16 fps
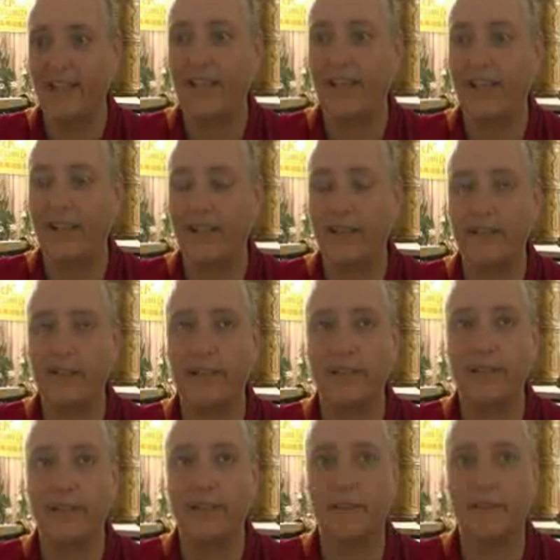And
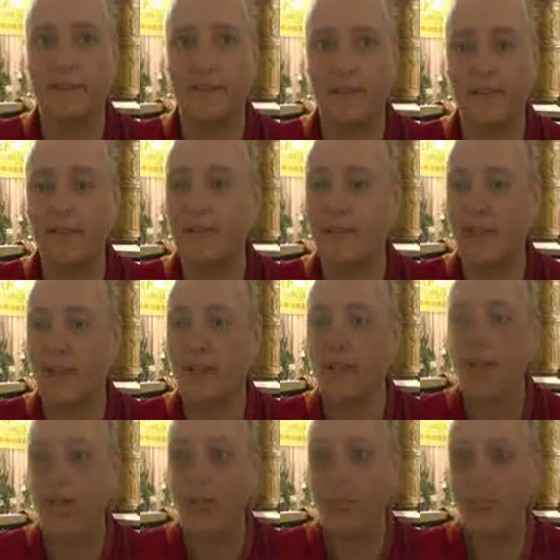since then
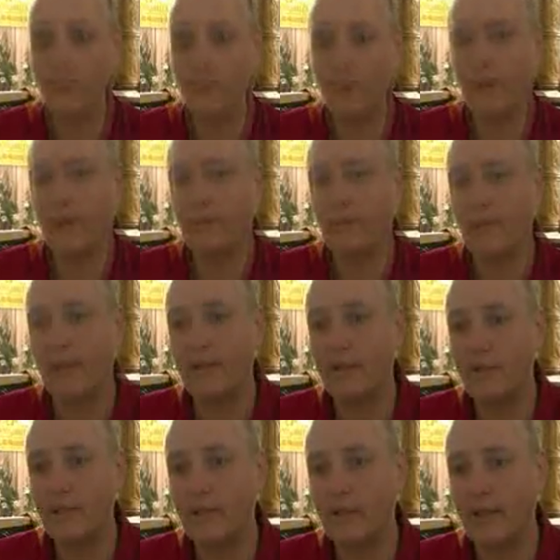I work
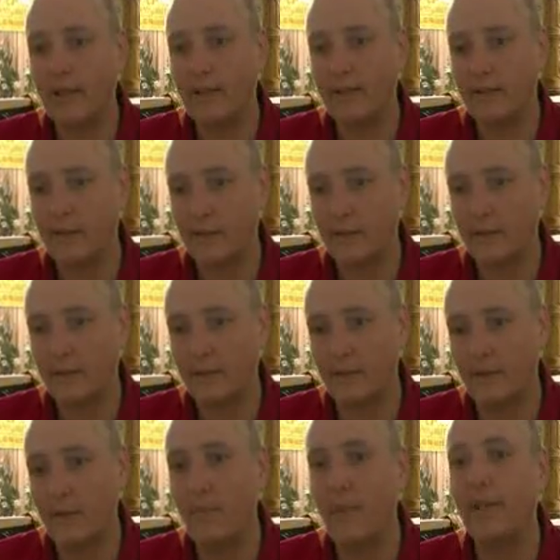mainly as
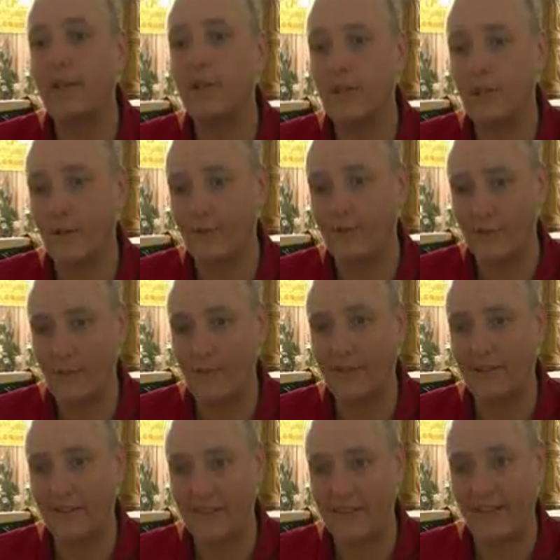the manager of
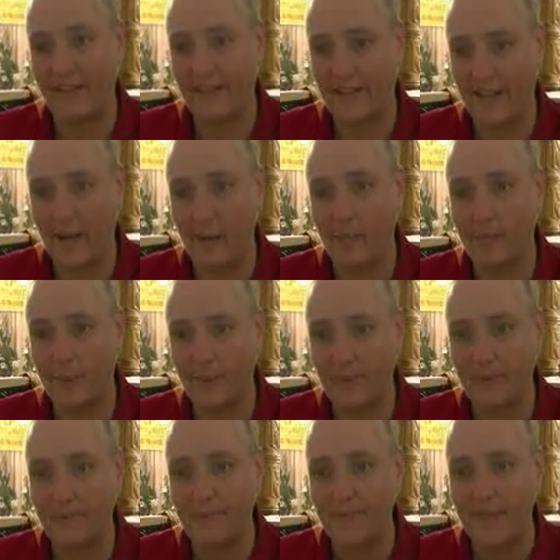Tibetan Center
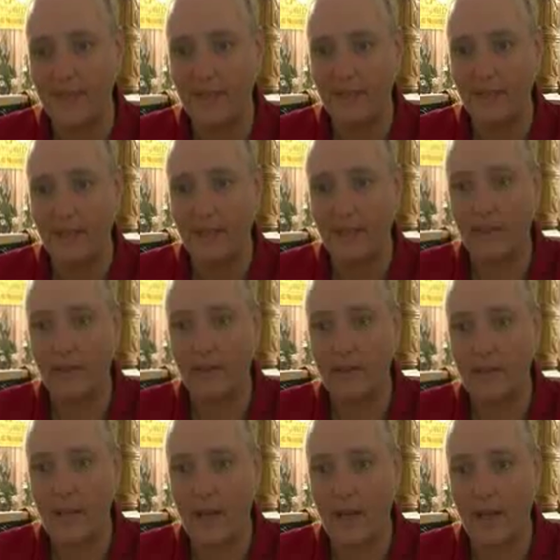Hamburg,
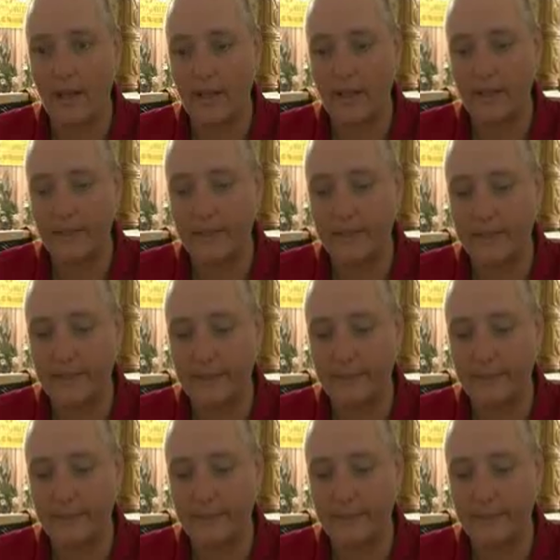and I